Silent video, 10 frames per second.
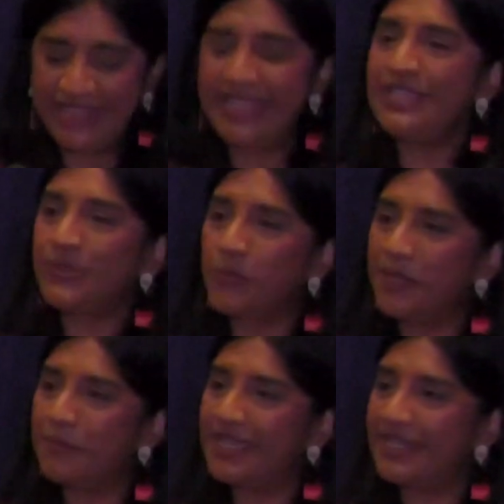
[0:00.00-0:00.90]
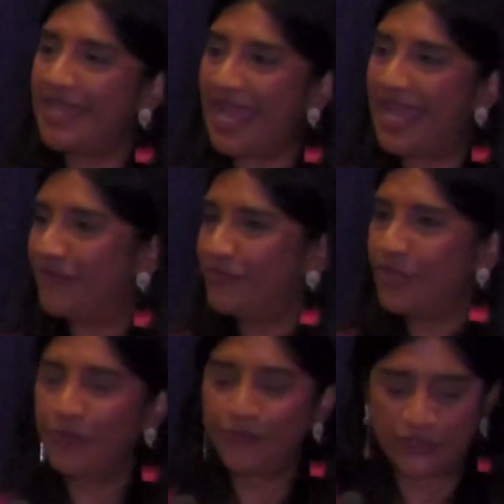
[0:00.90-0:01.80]
These women I have
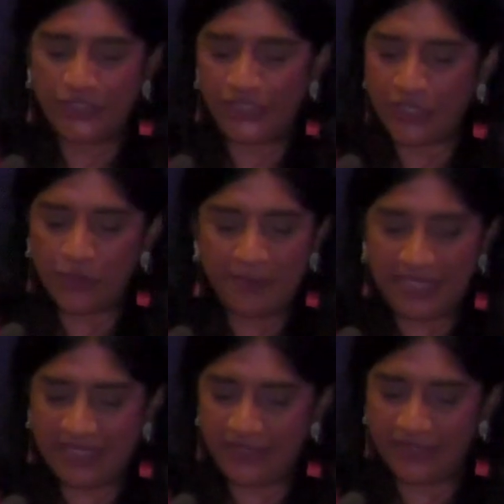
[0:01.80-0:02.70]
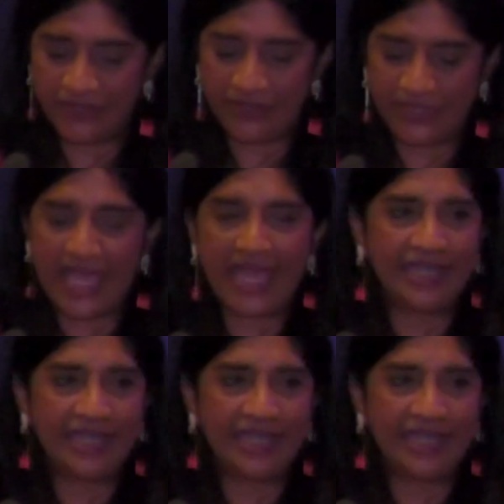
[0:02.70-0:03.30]
known for so many years